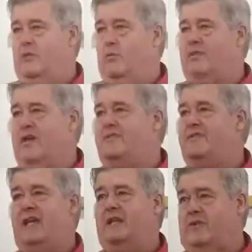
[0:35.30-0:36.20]
what they've
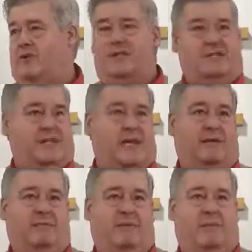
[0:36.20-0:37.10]
said during this time
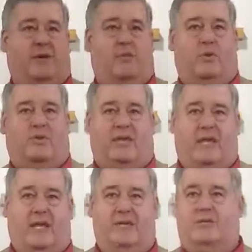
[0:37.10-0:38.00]
about what they
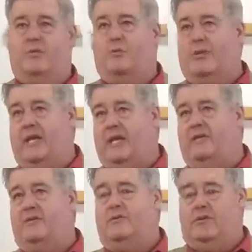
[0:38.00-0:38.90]
can do, what we
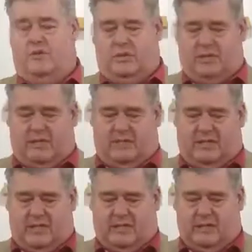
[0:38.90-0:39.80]
can't do, and those types of
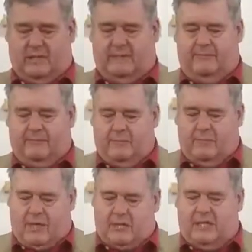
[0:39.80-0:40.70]
things?
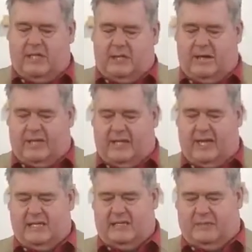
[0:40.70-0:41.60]
But I was thinking about the
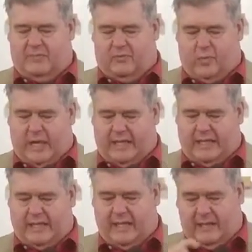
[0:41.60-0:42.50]
concept of
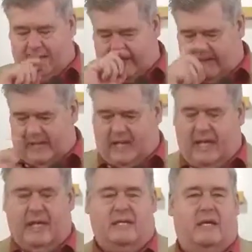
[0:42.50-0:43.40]
waiting.
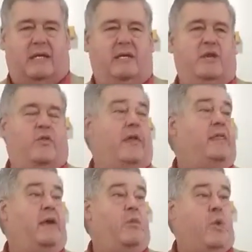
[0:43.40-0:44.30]
And, you know, they
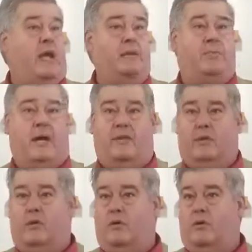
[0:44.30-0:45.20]
that wait upon the
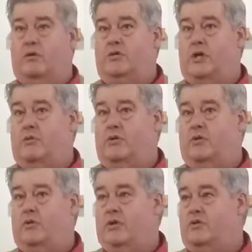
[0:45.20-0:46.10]
Lord shall
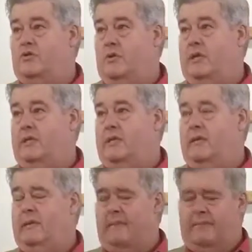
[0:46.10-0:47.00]
renew their strength.
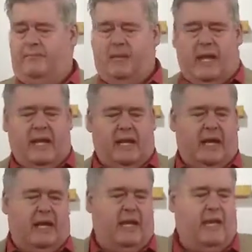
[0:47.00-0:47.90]
And
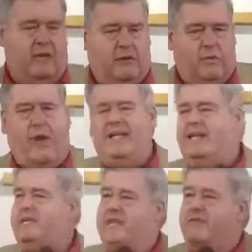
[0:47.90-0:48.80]

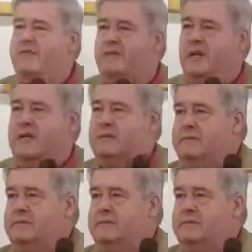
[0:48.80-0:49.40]
waiting's never fun.